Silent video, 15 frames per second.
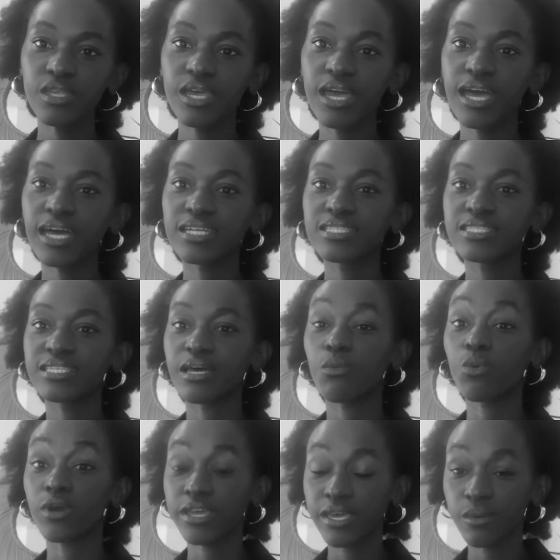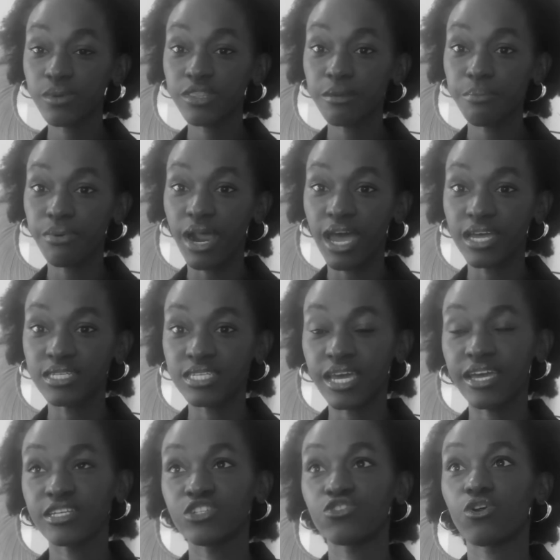And working with the brand,
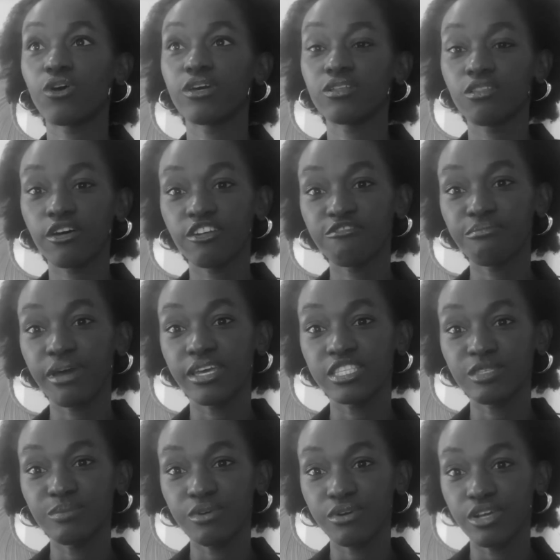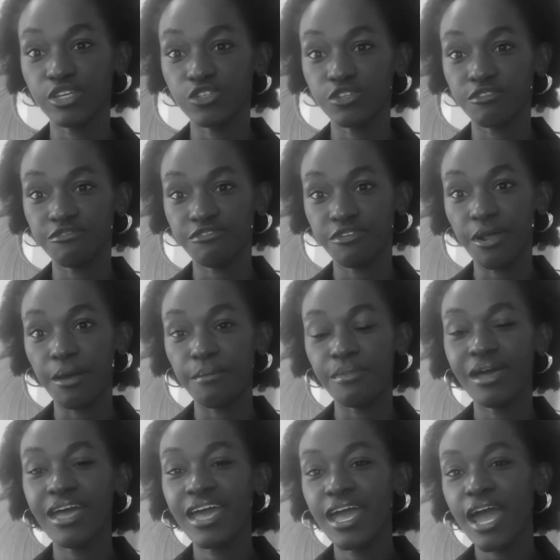I draw a lot of my inspiration from
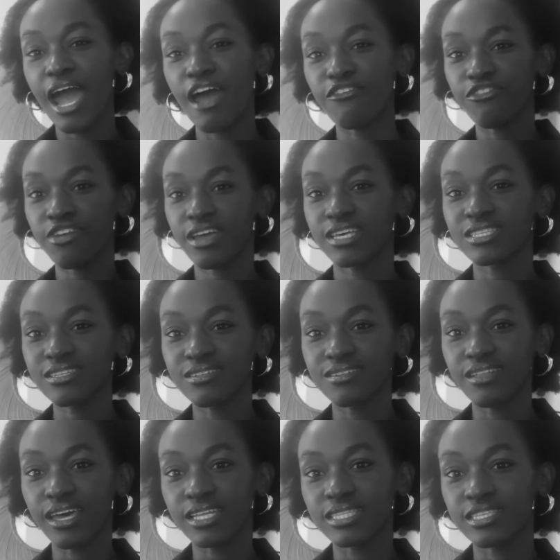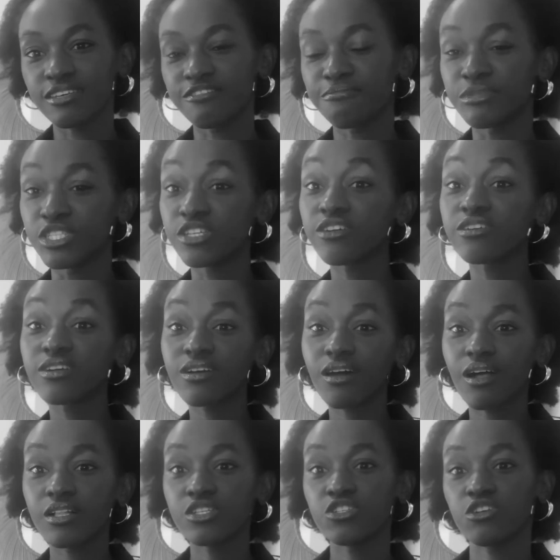Africa's collective material
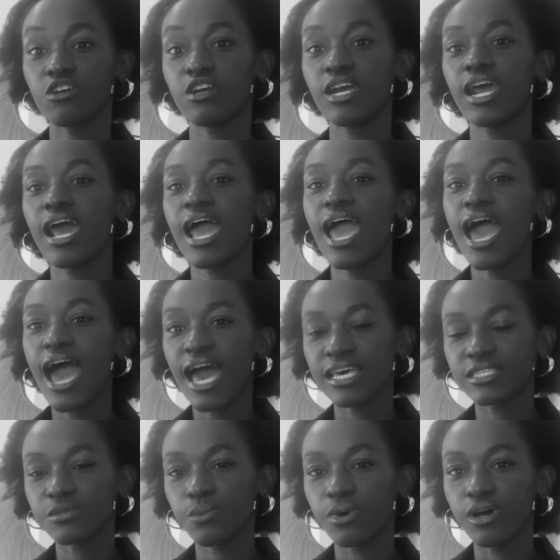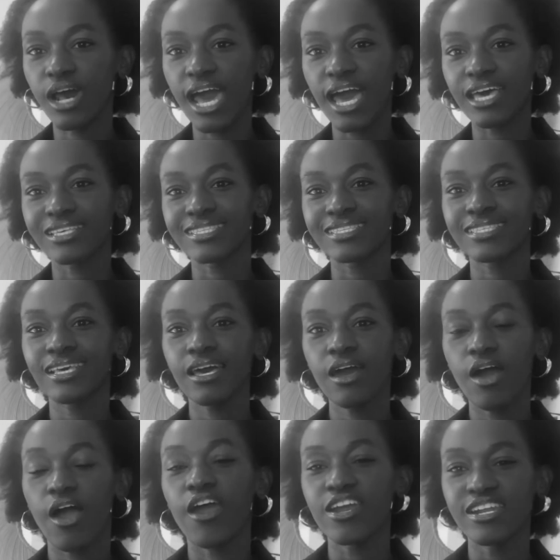culture as well as
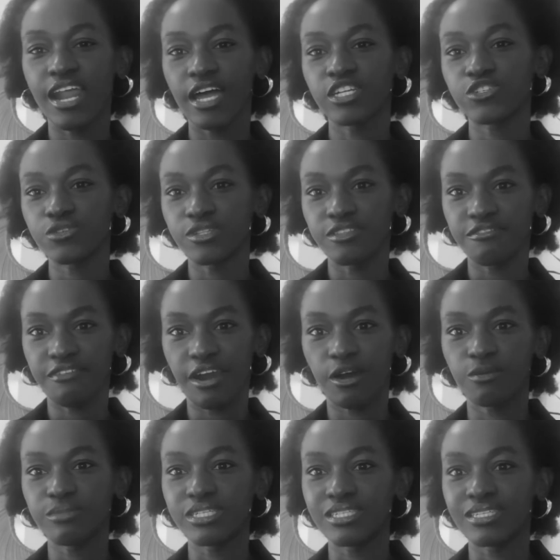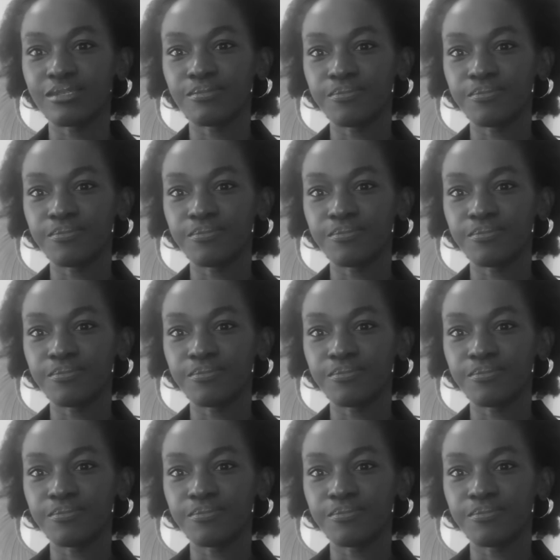our natural environment.